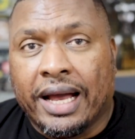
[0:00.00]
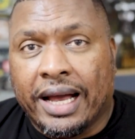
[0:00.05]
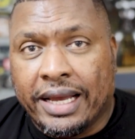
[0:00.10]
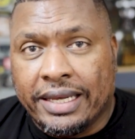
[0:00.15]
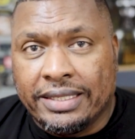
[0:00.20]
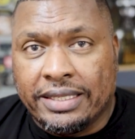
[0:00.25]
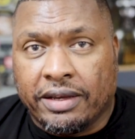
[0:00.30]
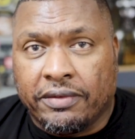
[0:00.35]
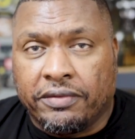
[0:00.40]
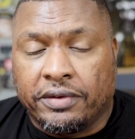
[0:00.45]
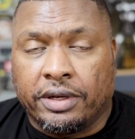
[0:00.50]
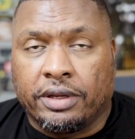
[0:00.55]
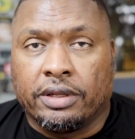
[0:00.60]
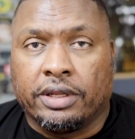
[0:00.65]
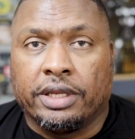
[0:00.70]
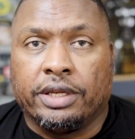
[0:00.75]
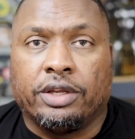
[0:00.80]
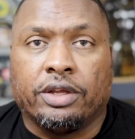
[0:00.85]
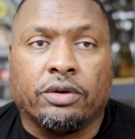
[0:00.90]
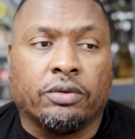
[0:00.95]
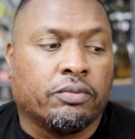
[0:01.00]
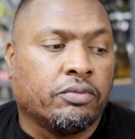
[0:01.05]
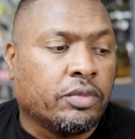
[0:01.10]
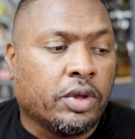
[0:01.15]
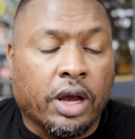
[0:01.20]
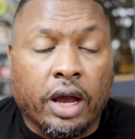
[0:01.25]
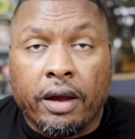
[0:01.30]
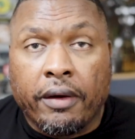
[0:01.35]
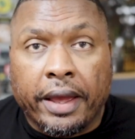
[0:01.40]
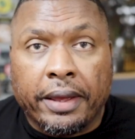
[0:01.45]
I definitely do.
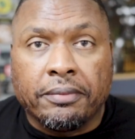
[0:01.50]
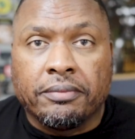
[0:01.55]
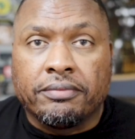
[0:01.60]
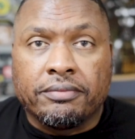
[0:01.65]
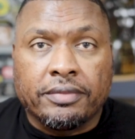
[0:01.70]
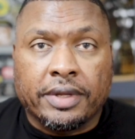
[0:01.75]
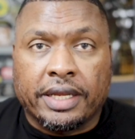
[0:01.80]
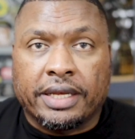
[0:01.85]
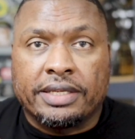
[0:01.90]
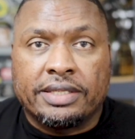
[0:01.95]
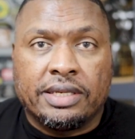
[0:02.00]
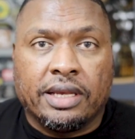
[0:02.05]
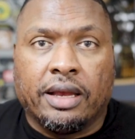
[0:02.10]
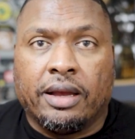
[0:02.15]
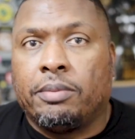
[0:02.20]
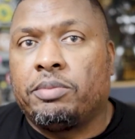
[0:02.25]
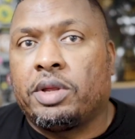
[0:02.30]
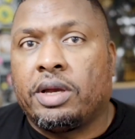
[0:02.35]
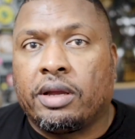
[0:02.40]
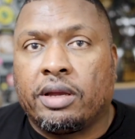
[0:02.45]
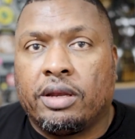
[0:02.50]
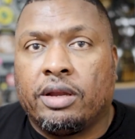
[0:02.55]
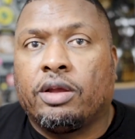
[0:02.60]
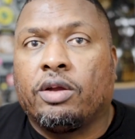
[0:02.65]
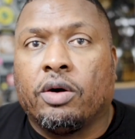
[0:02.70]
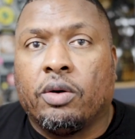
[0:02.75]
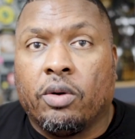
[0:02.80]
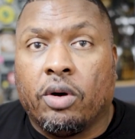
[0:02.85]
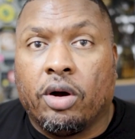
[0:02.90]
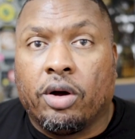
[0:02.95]
All right like I said, I'm not going to
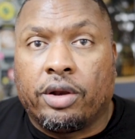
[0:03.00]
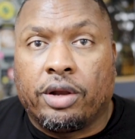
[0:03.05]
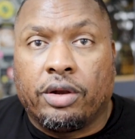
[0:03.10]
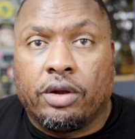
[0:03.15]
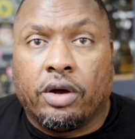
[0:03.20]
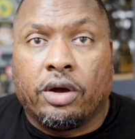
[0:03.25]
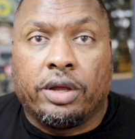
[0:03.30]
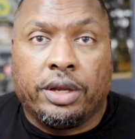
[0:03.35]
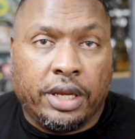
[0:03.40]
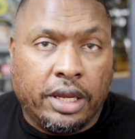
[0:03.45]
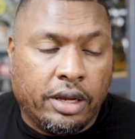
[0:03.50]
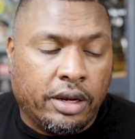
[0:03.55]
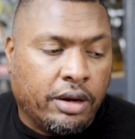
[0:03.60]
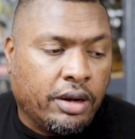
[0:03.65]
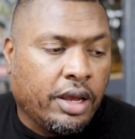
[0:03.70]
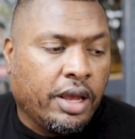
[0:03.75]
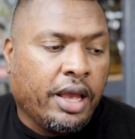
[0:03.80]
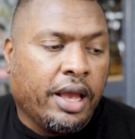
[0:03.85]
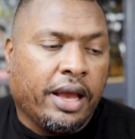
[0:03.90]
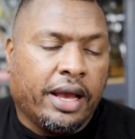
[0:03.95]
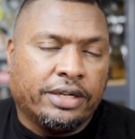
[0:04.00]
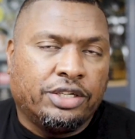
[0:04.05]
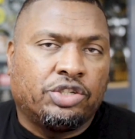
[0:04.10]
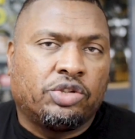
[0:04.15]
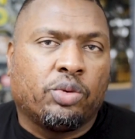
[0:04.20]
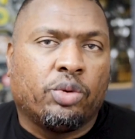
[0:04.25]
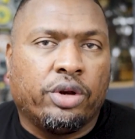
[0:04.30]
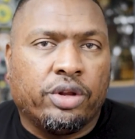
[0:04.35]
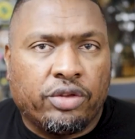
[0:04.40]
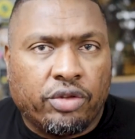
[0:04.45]
go on and on here. I
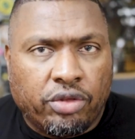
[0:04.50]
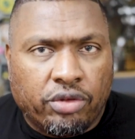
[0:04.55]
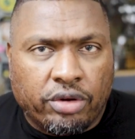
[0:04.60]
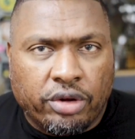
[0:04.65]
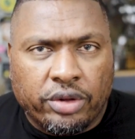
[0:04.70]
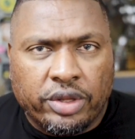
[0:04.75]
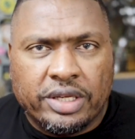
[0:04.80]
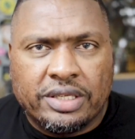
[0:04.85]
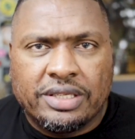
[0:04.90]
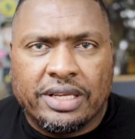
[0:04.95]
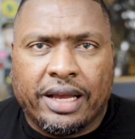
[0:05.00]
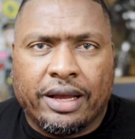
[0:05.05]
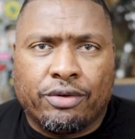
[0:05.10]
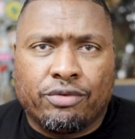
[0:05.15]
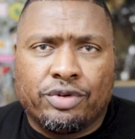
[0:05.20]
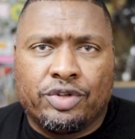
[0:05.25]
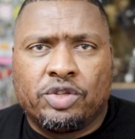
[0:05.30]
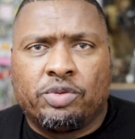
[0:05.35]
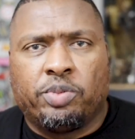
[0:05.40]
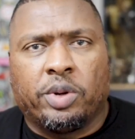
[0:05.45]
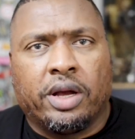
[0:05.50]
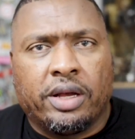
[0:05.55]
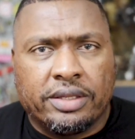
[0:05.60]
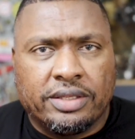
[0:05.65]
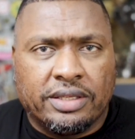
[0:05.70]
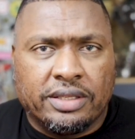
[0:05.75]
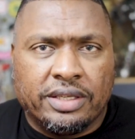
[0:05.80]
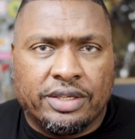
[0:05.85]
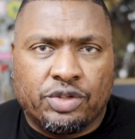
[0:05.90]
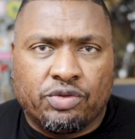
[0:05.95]
just wanted to throw this out,
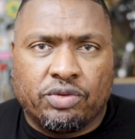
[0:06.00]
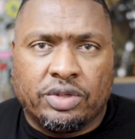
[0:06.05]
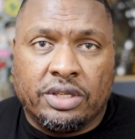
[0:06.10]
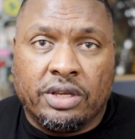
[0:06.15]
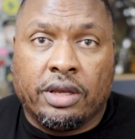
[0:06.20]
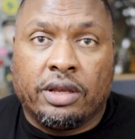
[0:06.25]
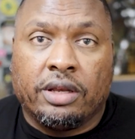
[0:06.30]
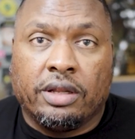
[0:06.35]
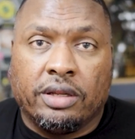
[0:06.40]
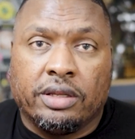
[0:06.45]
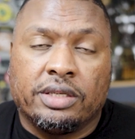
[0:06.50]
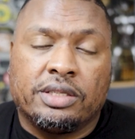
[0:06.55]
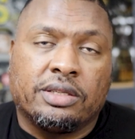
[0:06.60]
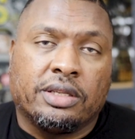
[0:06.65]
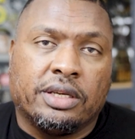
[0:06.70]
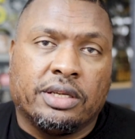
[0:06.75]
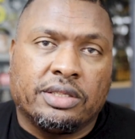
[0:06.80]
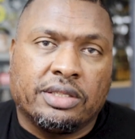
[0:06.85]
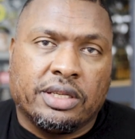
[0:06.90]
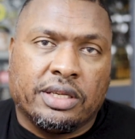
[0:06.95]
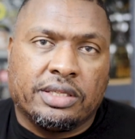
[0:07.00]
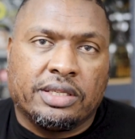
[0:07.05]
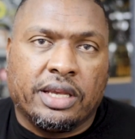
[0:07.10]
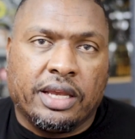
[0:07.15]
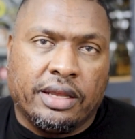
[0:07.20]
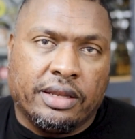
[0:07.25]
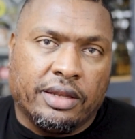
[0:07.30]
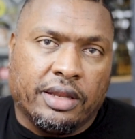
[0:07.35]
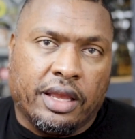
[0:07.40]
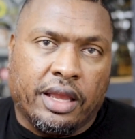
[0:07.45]
respond to this ridiculousness that's
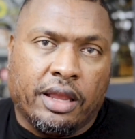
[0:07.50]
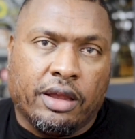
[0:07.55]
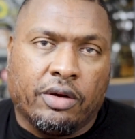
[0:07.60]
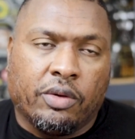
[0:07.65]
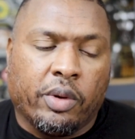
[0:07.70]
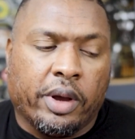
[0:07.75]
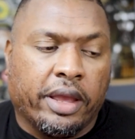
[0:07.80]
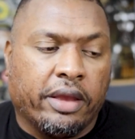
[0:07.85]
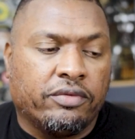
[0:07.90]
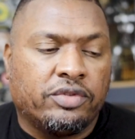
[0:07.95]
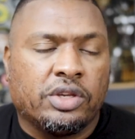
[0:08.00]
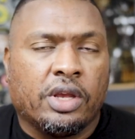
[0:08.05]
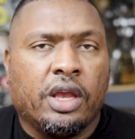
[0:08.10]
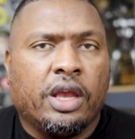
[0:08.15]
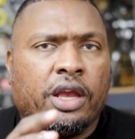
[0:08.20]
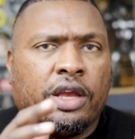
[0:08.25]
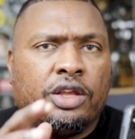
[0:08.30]
hitting the airwaves.